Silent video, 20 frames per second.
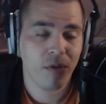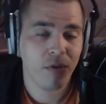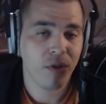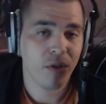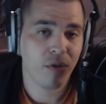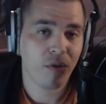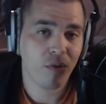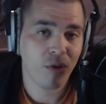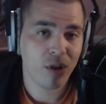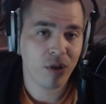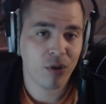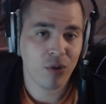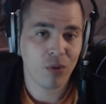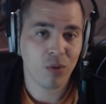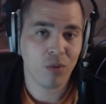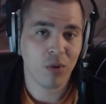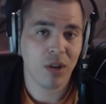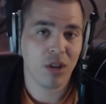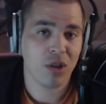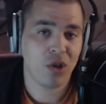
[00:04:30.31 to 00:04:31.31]
feel free
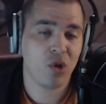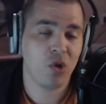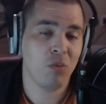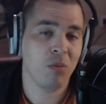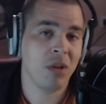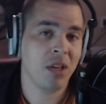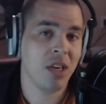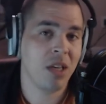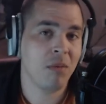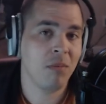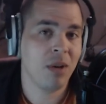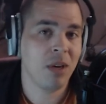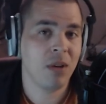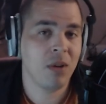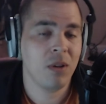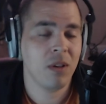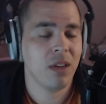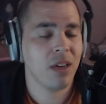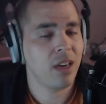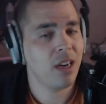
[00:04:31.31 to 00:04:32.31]
to shoot me an
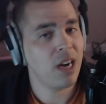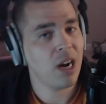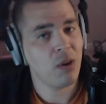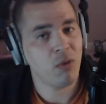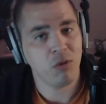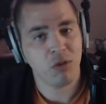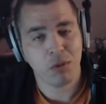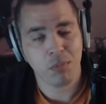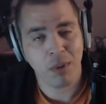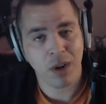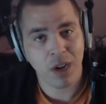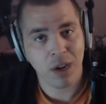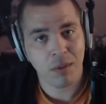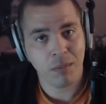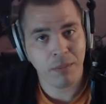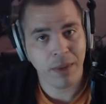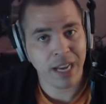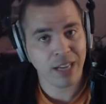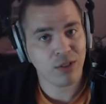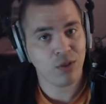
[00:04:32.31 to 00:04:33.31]
email and I'll
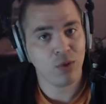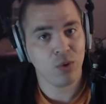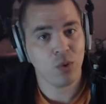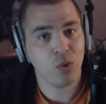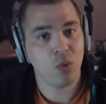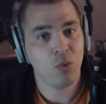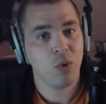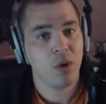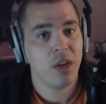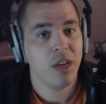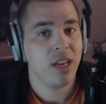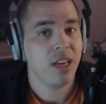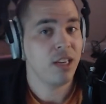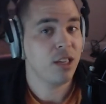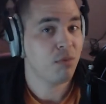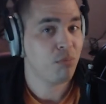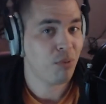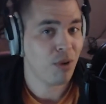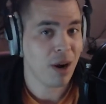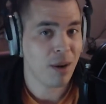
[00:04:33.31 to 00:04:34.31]
respond back to you
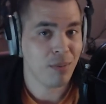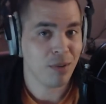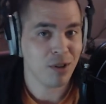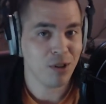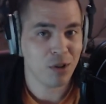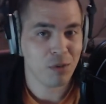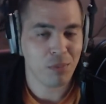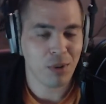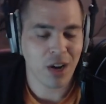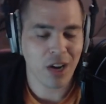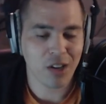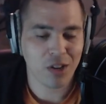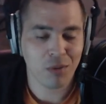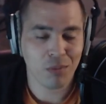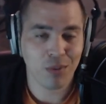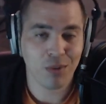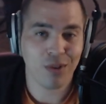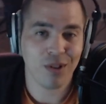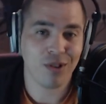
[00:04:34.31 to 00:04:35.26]
as promptly as possible.